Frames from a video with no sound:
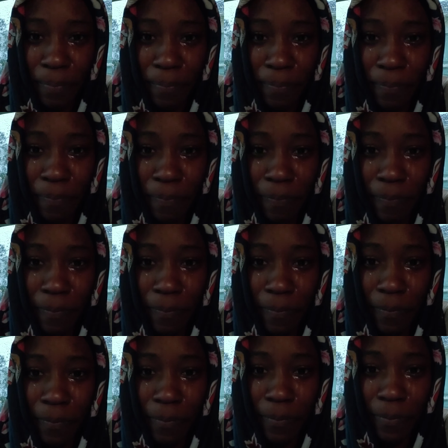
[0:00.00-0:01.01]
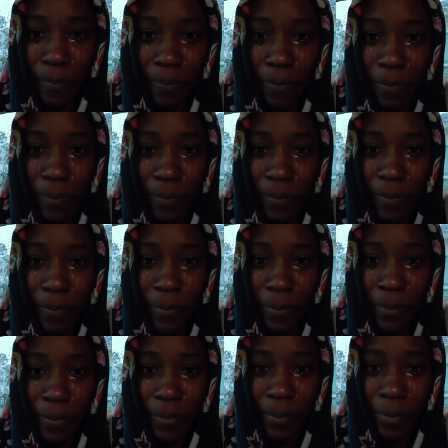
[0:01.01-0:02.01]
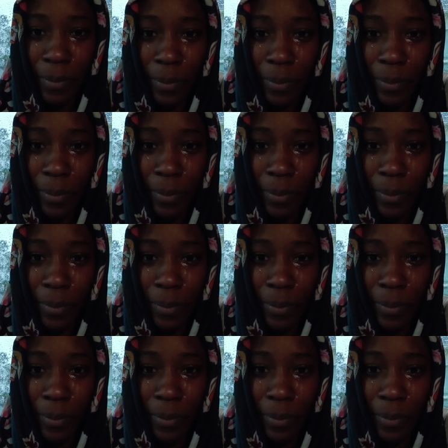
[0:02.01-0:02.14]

Nothing is said.